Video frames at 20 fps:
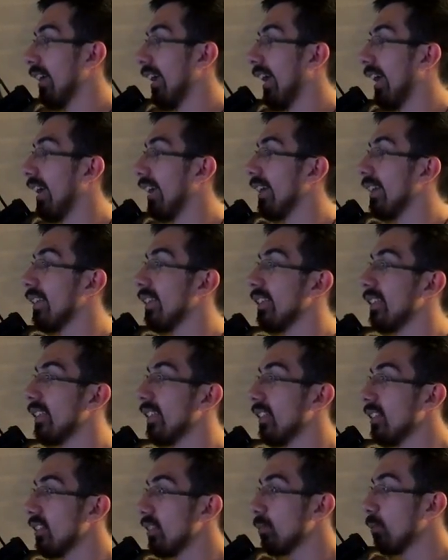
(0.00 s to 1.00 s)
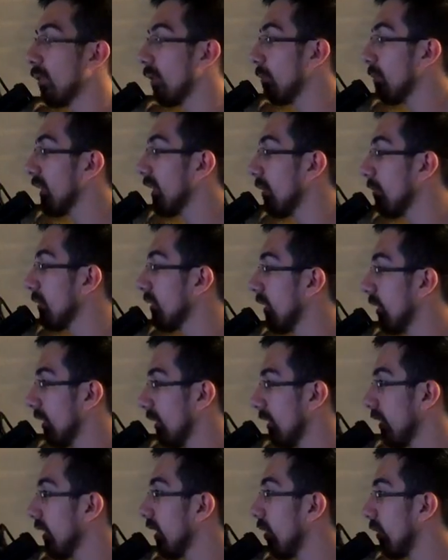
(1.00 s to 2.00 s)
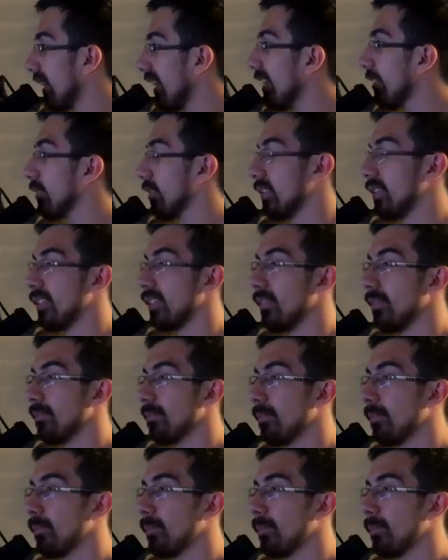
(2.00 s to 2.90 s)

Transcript: And this is where it becomes a little interesting.